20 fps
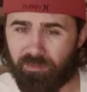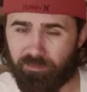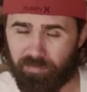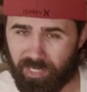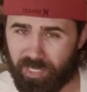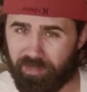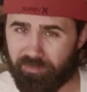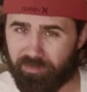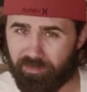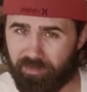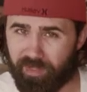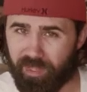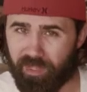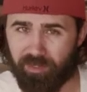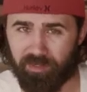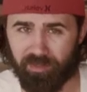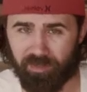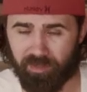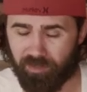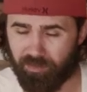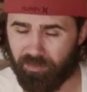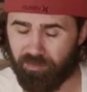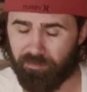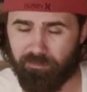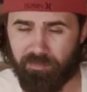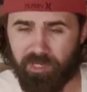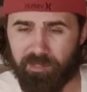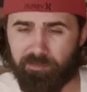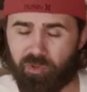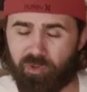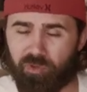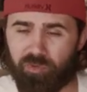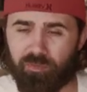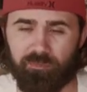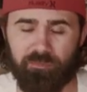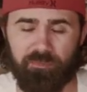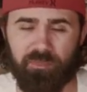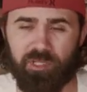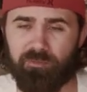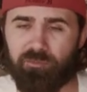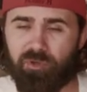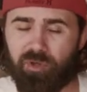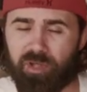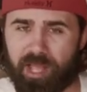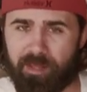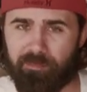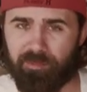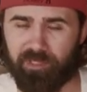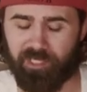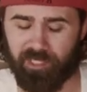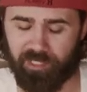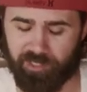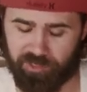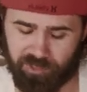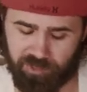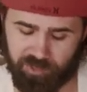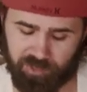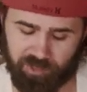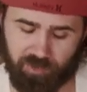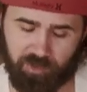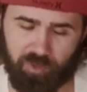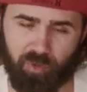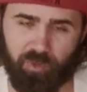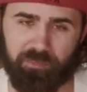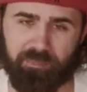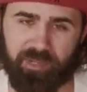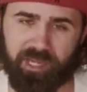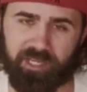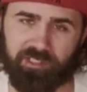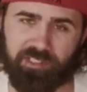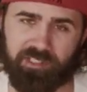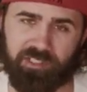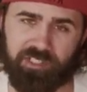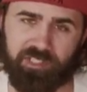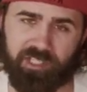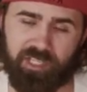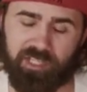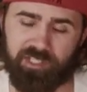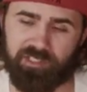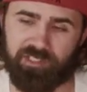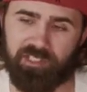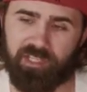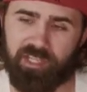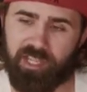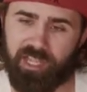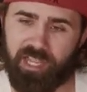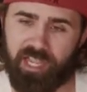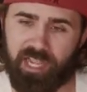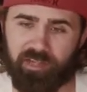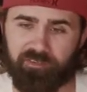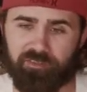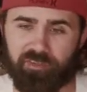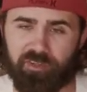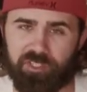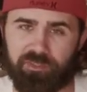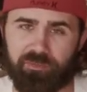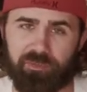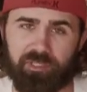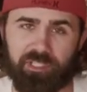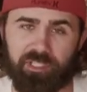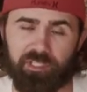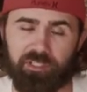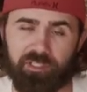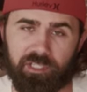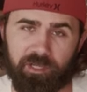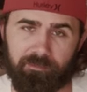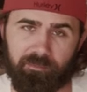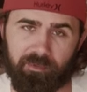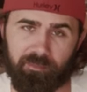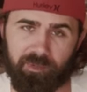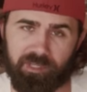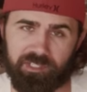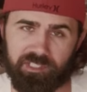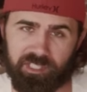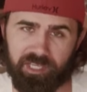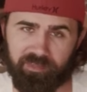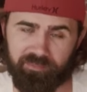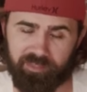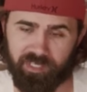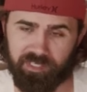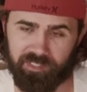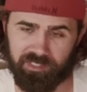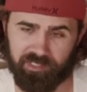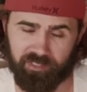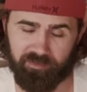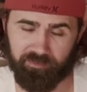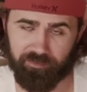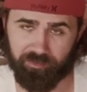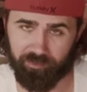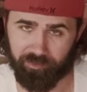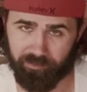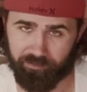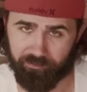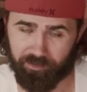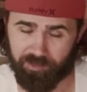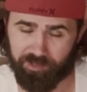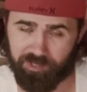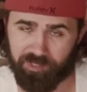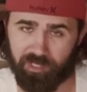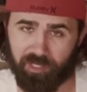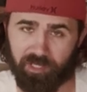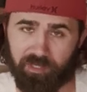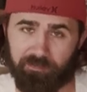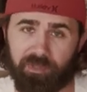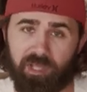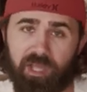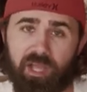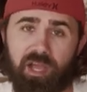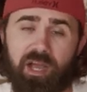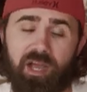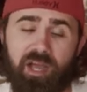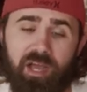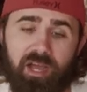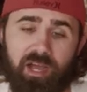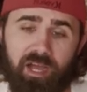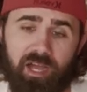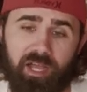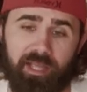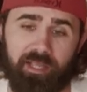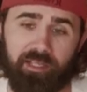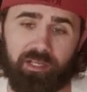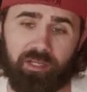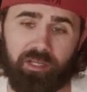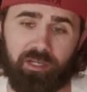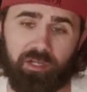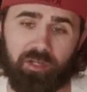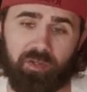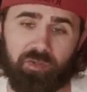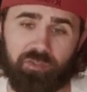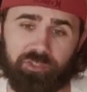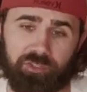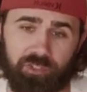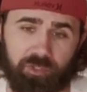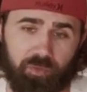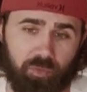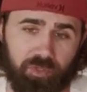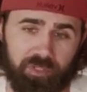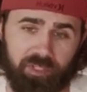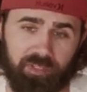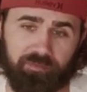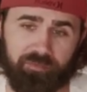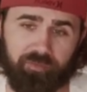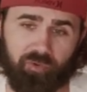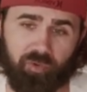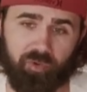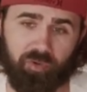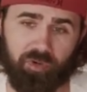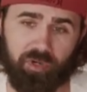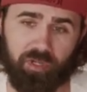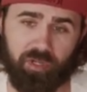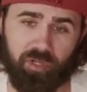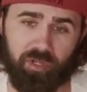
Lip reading: But after that, minimal applications. So going back to the States, after I spent a year and a couple months in Afghanistan for the first time, I started working for